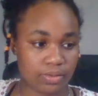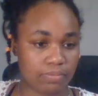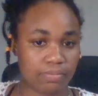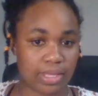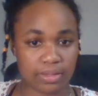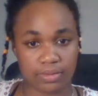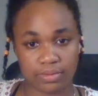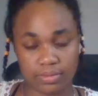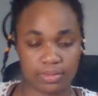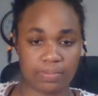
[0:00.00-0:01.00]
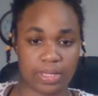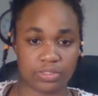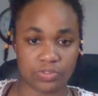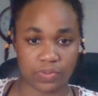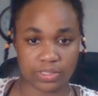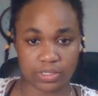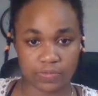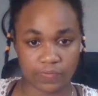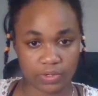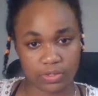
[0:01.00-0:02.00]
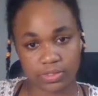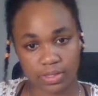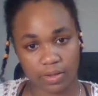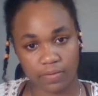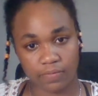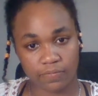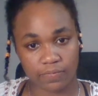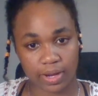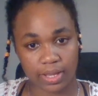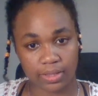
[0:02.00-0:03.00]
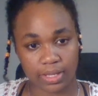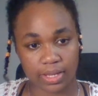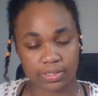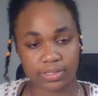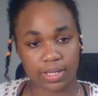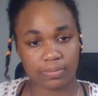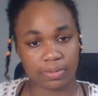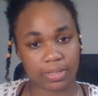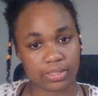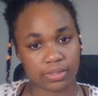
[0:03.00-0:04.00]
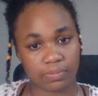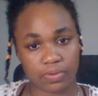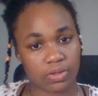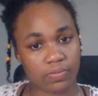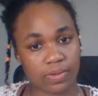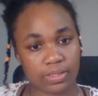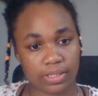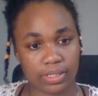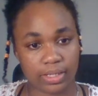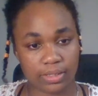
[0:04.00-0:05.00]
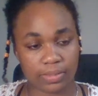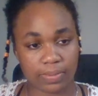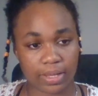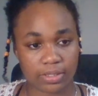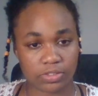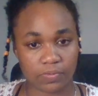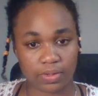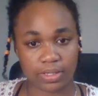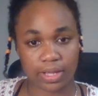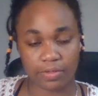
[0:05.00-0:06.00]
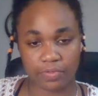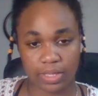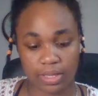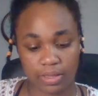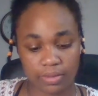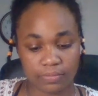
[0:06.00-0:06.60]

make the best choices for yourself, right? Like I said, maybe at some point you didn't eat the best, you were unhealthy.